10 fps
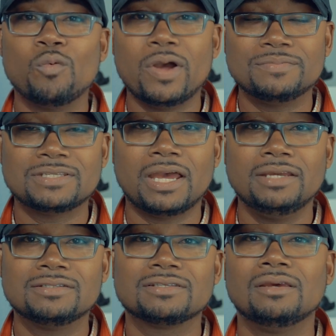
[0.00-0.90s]

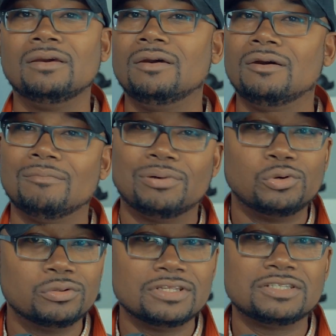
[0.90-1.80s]
websites,
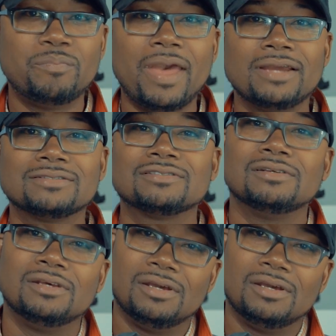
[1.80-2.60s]
pulled the specs,